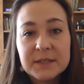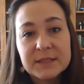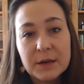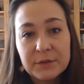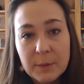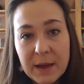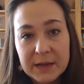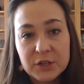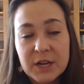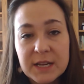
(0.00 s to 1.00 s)
to
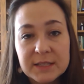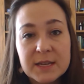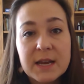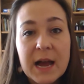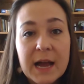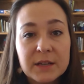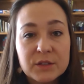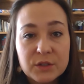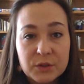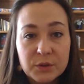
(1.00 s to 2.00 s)
self-compassion is not
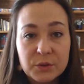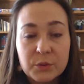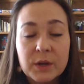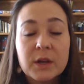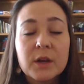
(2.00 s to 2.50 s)
to